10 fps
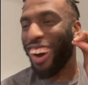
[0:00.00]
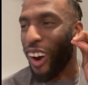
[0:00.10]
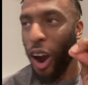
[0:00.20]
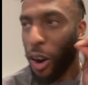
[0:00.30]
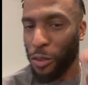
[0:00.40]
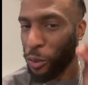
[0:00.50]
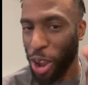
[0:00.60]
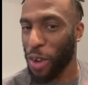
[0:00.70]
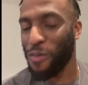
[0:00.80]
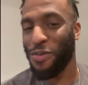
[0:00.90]
off
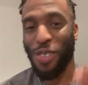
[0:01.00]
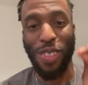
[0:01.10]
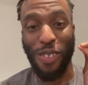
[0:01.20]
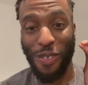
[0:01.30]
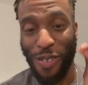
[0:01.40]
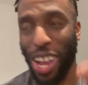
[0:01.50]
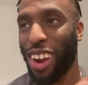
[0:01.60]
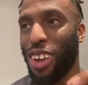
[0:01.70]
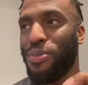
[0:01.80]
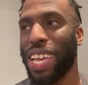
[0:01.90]
rip from the
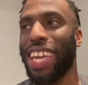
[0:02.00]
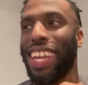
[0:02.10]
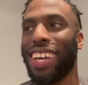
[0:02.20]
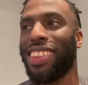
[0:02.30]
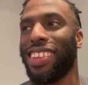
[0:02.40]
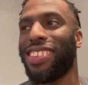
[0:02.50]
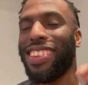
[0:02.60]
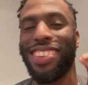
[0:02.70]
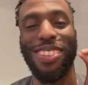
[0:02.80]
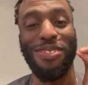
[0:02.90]
very beginning of this
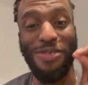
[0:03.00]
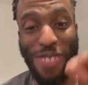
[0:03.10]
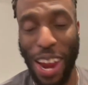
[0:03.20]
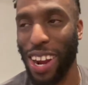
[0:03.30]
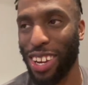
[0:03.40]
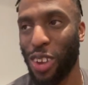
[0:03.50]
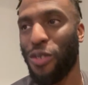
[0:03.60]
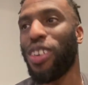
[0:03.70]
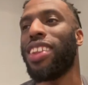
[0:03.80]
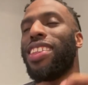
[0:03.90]
is very
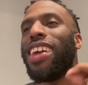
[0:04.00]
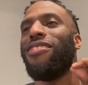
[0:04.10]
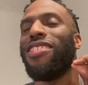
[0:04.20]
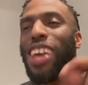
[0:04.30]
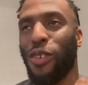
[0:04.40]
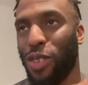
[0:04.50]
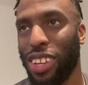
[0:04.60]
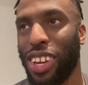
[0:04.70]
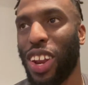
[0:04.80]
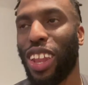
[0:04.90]
different. They've definitely
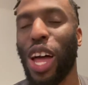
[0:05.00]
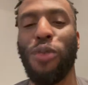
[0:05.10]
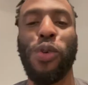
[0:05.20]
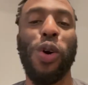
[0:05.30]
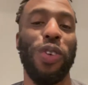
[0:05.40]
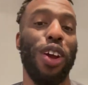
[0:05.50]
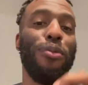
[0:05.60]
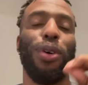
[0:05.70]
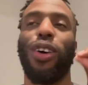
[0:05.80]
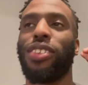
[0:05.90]
done a lot more with Aaron
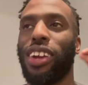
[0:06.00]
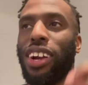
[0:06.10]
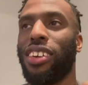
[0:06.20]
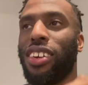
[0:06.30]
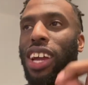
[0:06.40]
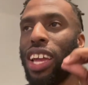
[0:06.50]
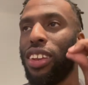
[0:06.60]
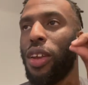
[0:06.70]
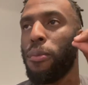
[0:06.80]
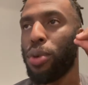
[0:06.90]
Paul's character
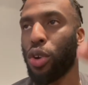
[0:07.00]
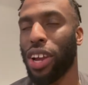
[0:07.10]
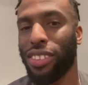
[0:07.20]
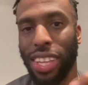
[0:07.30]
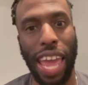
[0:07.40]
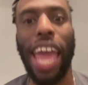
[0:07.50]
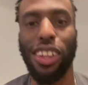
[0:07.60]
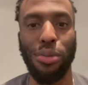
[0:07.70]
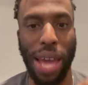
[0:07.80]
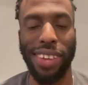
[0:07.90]
and progressing
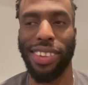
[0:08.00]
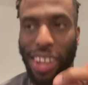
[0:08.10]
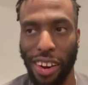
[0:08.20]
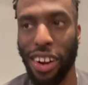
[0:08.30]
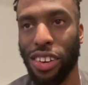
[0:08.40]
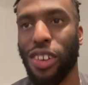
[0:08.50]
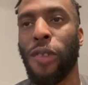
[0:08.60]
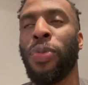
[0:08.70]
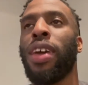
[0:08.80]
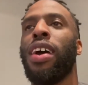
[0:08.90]
Caleb as a
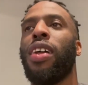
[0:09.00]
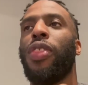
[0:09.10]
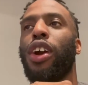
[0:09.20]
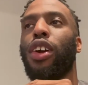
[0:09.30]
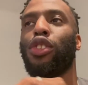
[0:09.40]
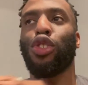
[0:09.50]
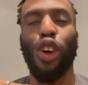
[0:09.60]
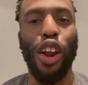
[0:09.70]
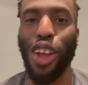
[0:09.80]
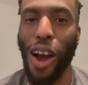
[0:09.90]
character. They're
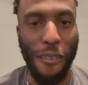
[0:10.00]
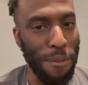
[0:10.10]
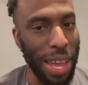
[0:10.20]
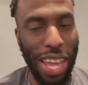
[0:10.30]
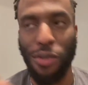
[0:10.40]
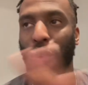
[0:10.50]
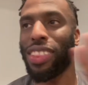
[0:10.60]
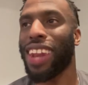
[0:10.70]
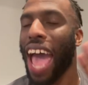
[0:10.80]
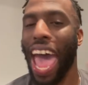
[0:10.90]
starting off Maeve with
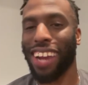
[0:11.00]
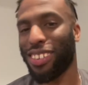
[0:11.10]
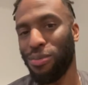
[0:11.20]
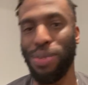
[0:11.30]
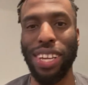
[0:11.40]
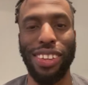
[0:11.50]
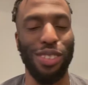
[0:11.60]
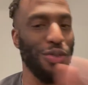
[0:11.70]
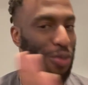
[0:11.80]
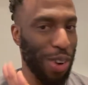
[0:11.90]
an action beat that's
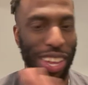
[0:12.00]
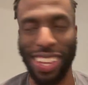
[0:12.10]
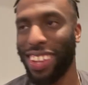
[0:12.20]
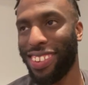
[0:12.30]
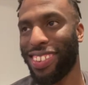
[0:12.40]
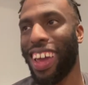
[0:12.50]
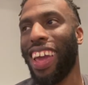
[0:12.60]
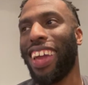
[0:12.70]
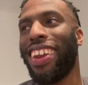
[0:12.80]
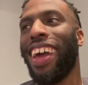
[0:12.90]
freaking
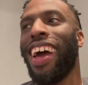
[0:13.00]
insane.